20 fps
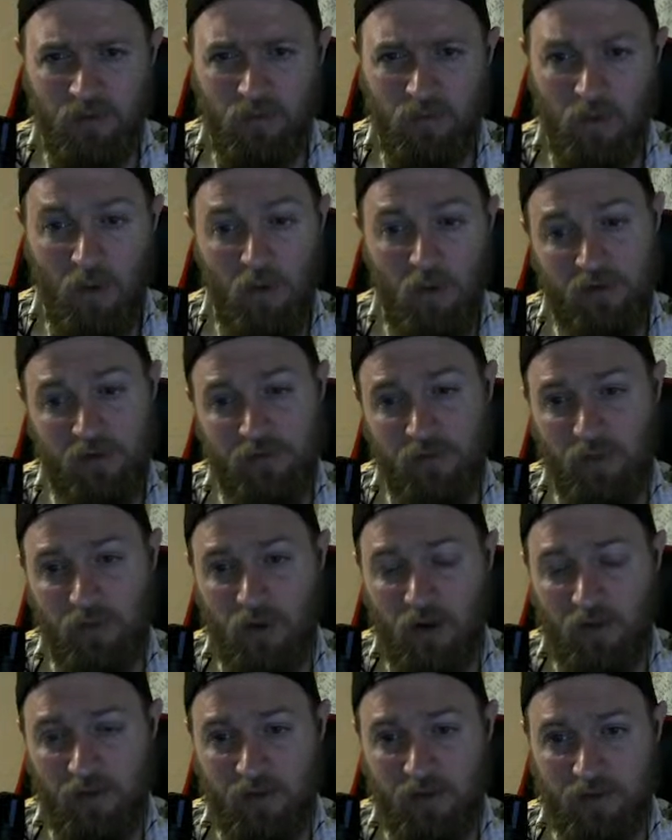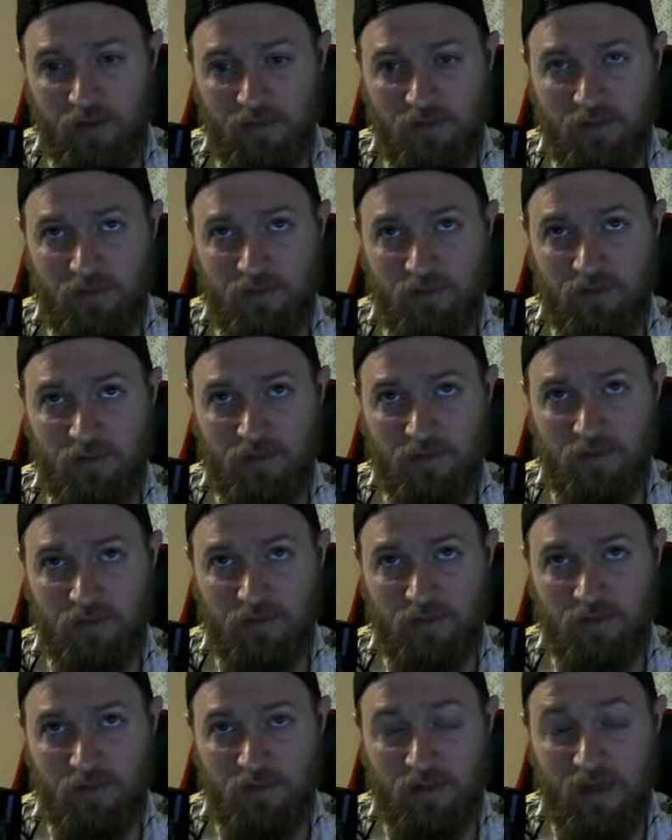I'll walk through all the
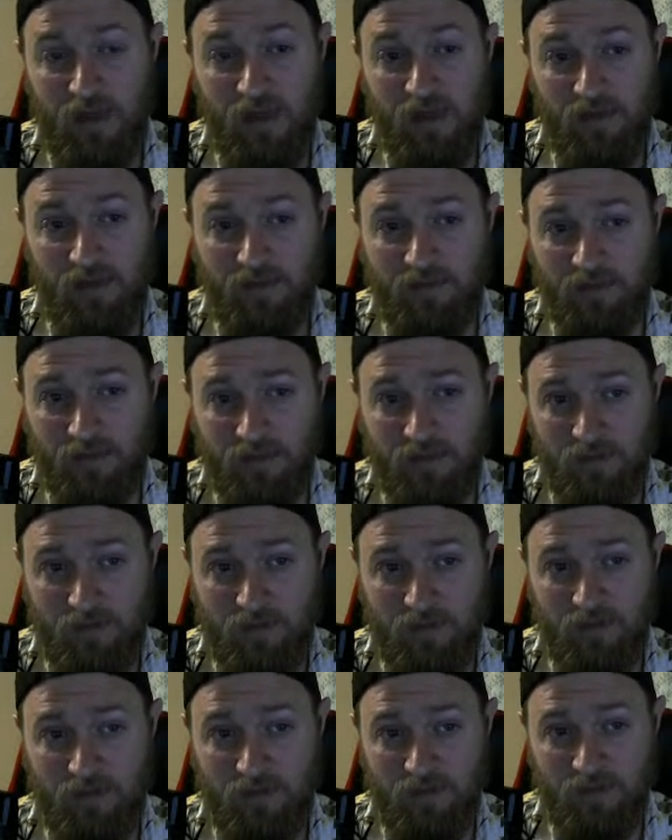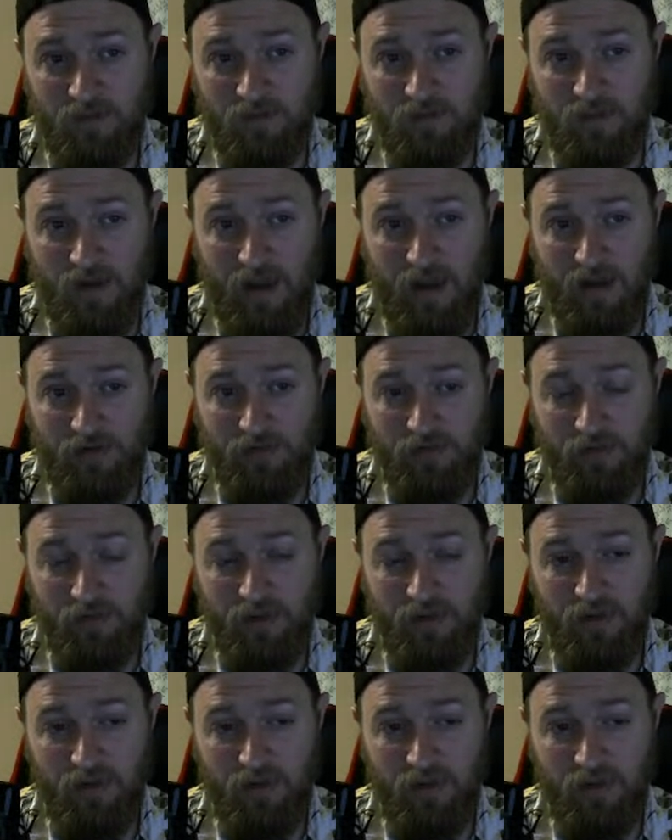keys, actually.